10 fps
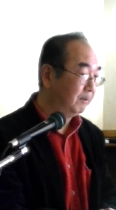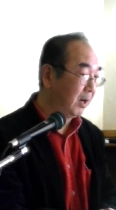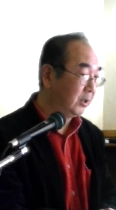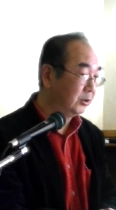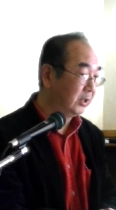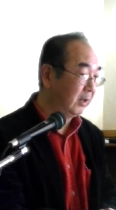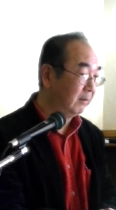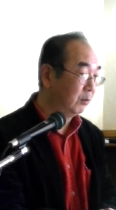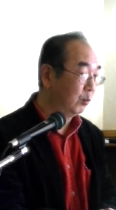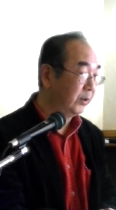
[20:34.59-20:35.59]
Punish
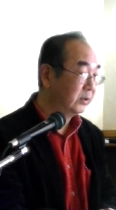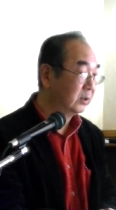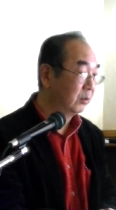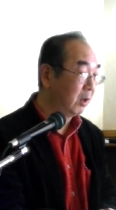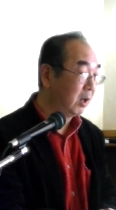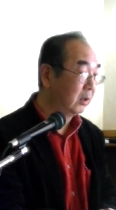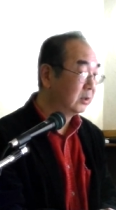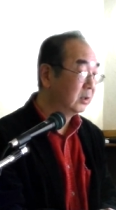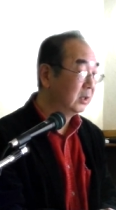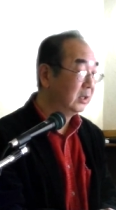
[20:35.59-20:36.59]
them with the
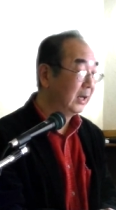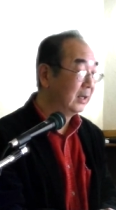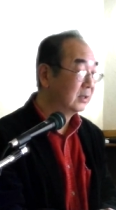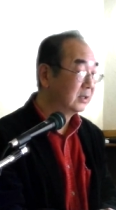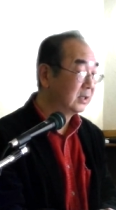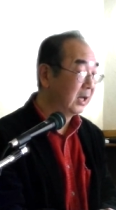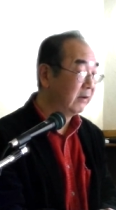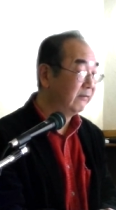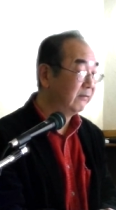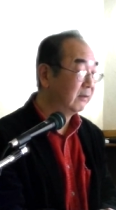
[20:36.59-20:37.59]
rod and
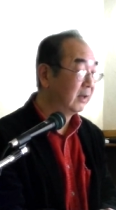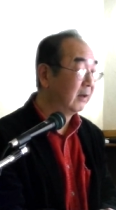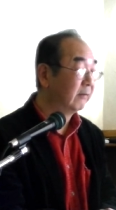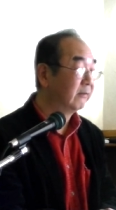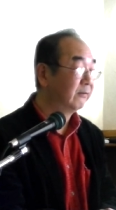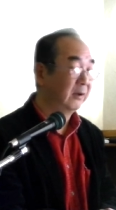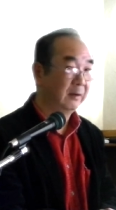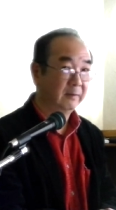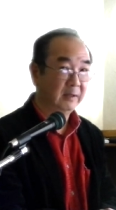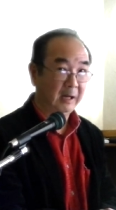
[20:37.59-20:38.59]
save them from
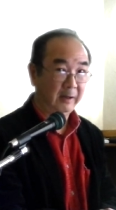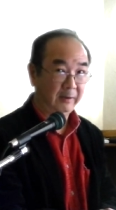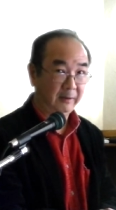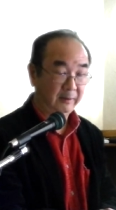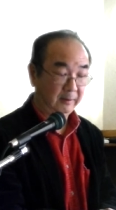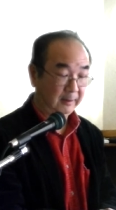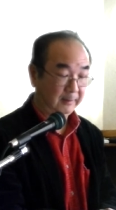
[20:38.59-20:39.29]
death.